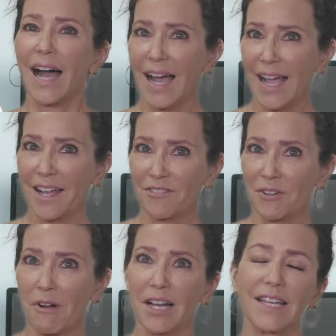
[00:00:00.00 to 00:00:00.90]
Hi
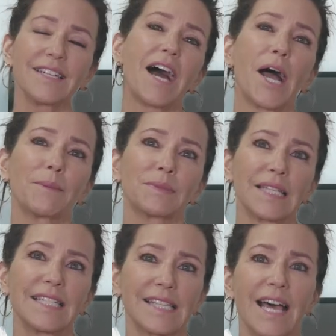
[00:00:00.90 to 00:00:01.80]
everyone, I'm
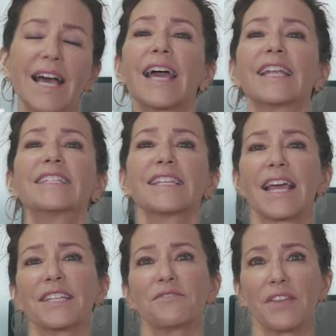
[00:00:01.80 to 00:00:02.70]
Lisa, and in
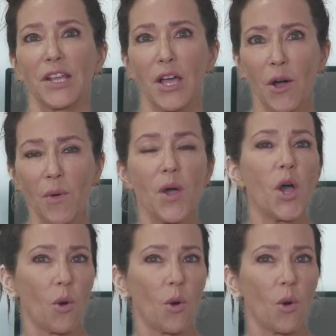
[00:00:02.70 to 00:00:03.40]
today's video,